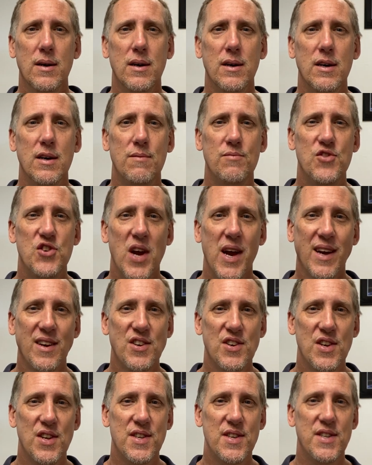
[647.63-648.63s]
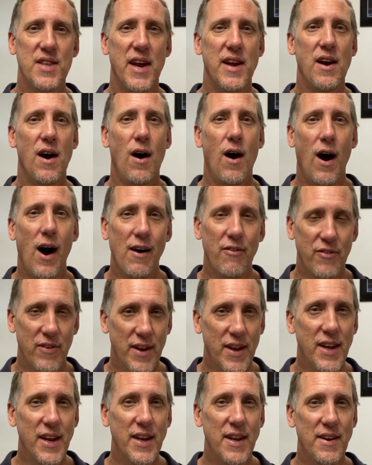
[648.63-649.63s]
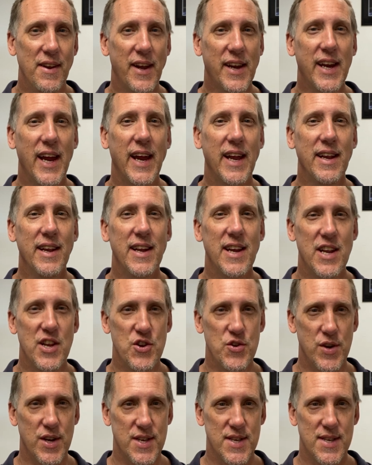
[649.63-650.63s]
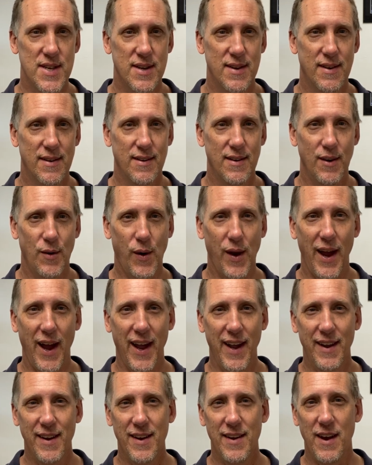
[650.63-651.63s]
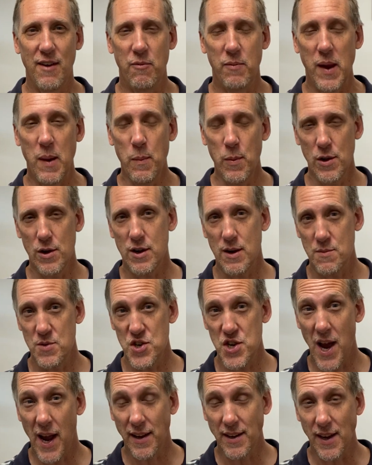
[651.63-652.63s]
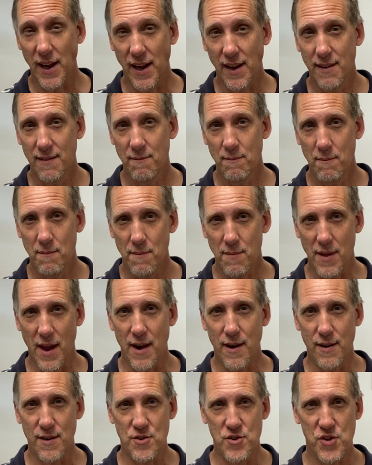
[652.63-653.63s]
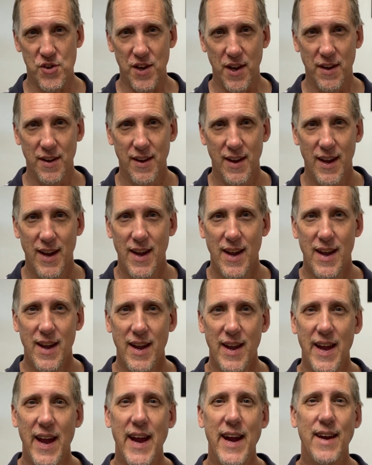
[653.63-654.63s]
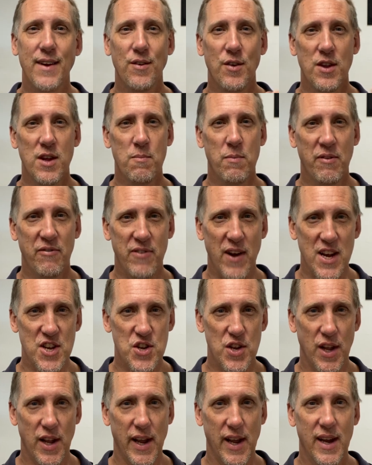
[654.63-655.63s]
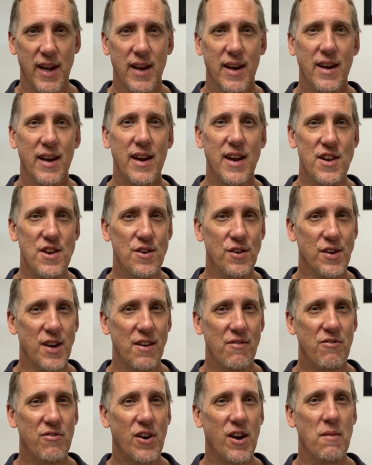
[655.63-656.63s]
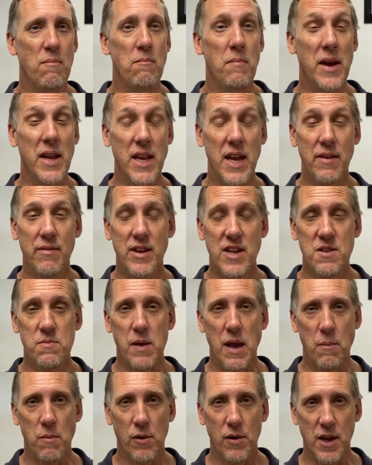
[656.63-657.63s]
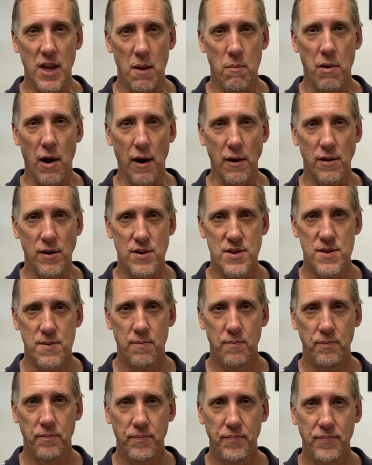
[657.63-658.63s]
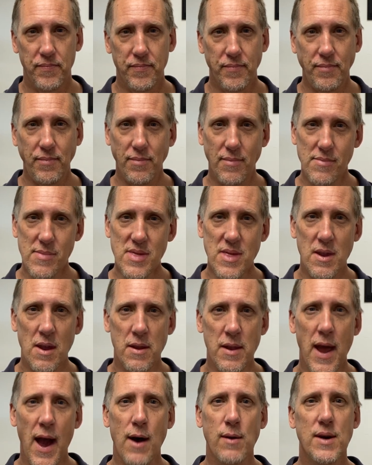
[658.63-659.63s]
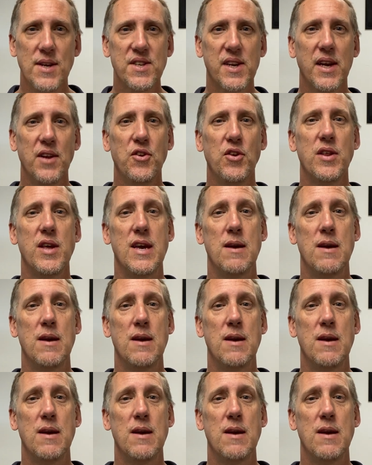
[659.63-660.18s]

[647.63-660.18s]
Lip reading: objections, they often indicate interest, okay? If people are objecting, they're interested. Handle them professionally, and you'll convert many of these people into partners. Now, let's get to the